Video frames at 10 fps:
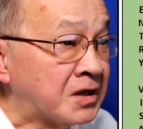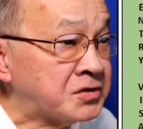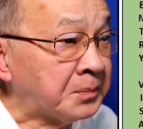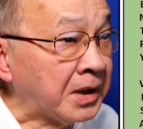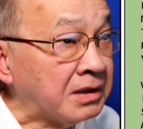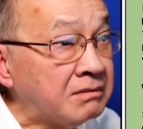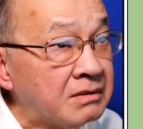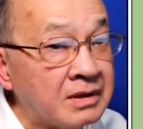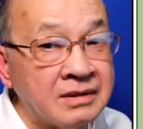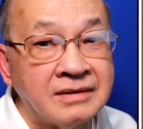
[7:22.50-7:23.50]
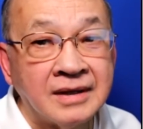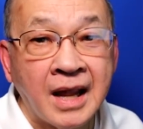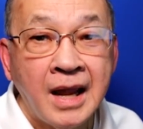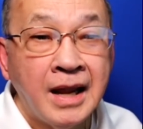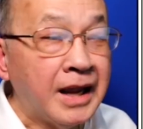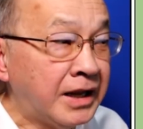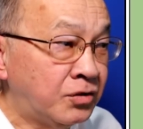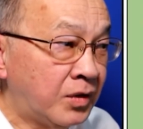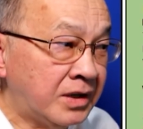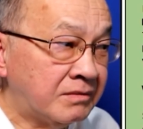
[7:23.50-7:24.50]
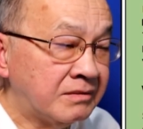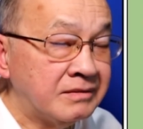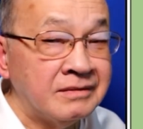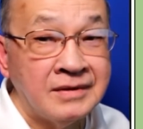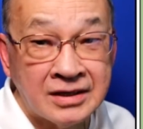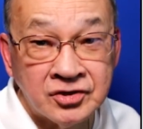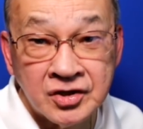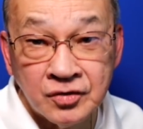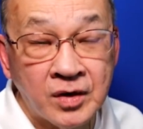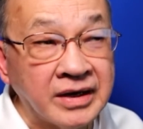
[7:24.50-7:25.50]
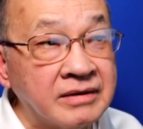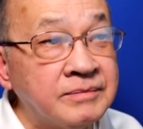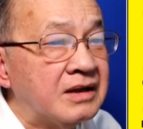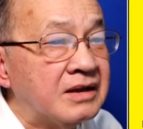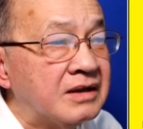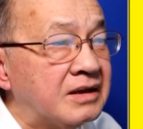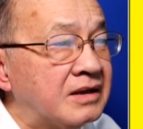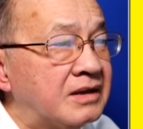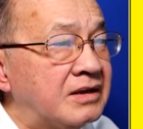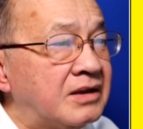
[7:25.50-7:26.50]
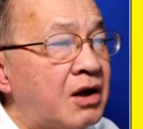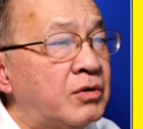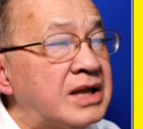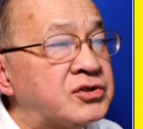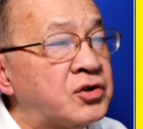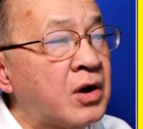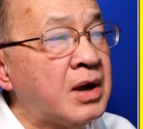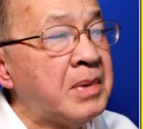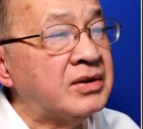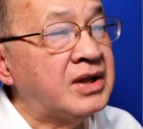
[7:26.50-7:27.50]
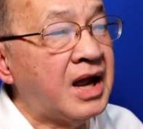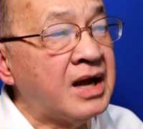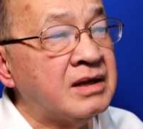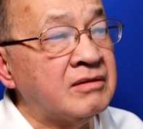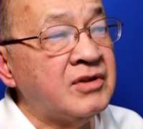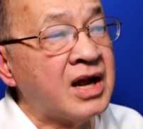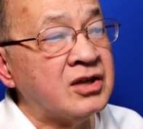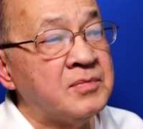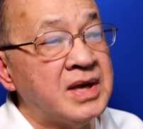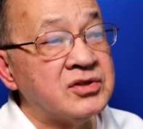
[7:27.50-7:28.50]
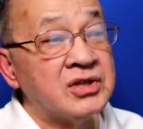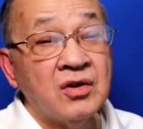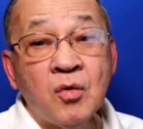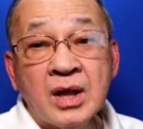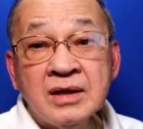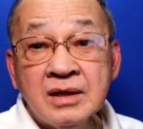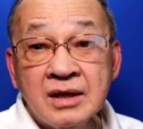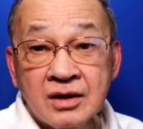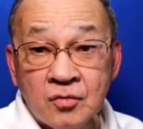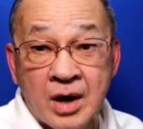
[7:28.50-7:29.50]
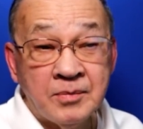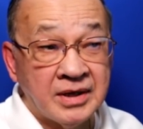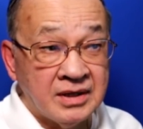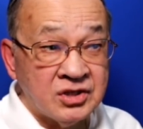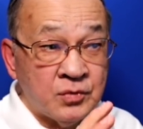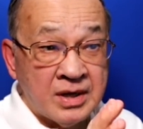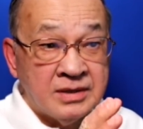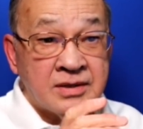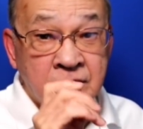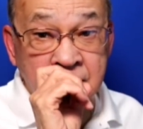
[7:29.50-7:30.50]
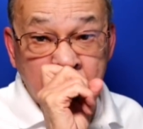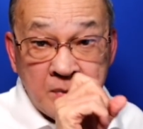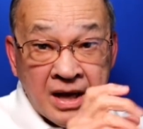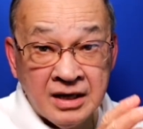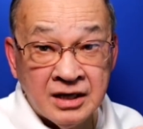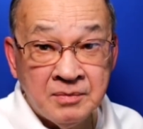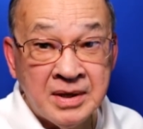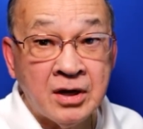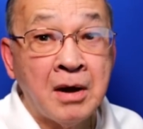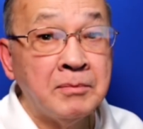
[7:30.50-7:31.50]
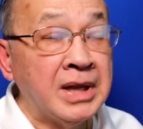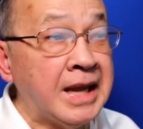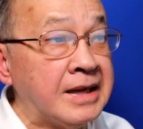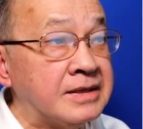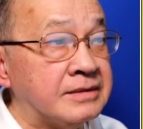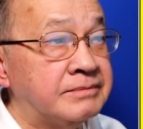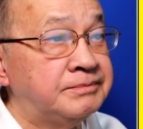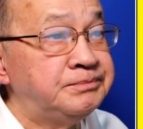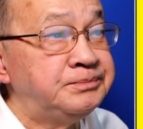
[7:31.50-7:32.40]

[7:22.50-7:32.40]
That's a pain. Anyway, that is required. Now let's talk about the other documents and quarantine requirement. This one could be a little bit complicated.